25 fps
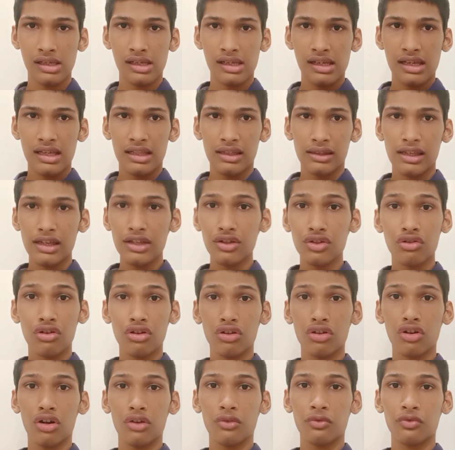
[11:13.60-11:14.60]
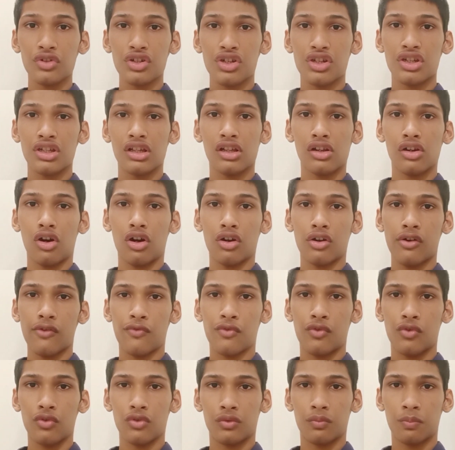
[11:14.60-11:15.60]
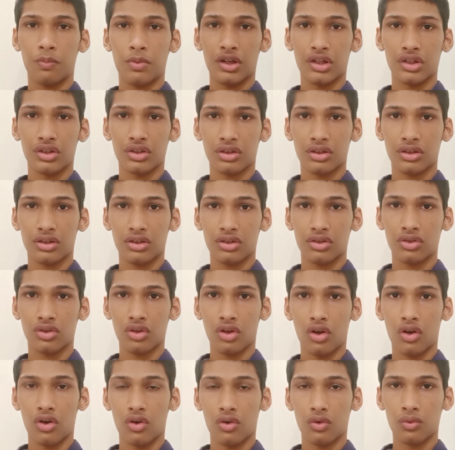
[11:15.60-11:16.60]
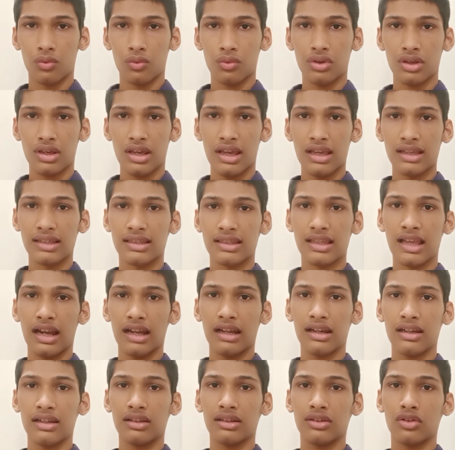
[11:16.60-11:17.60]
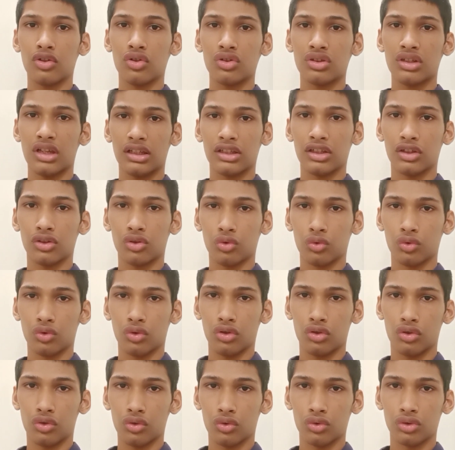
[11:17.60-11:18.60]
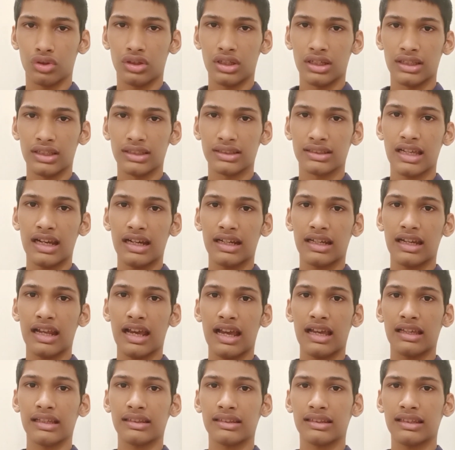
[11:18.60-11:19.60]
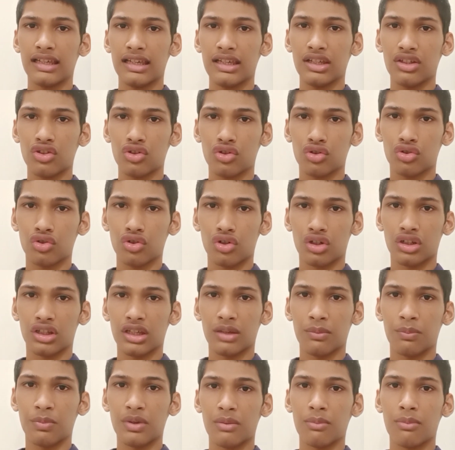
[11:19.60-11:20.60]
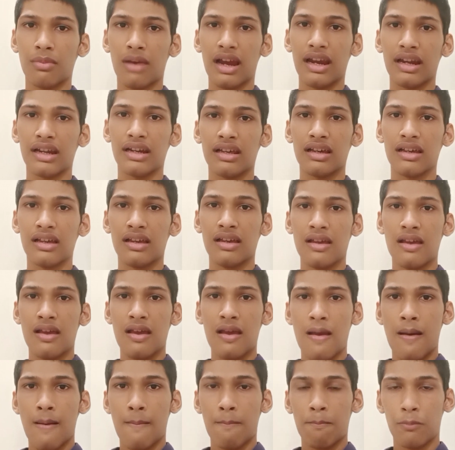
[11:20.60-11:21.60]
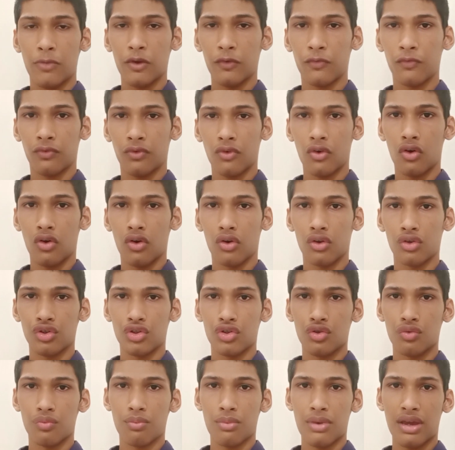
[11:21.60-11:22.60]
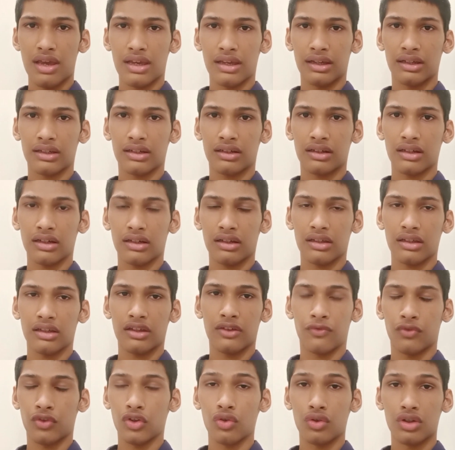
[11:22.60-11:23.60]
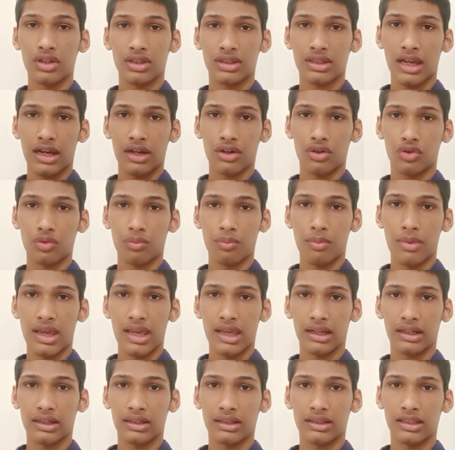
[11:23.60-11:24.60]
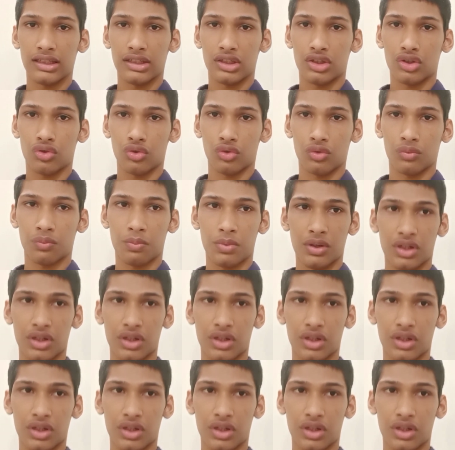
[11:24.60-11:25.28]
then you're not wasting a lot of toothpaste. So yes, those are the two things that I think you should keep in mind before if you decide to make this toothpaste.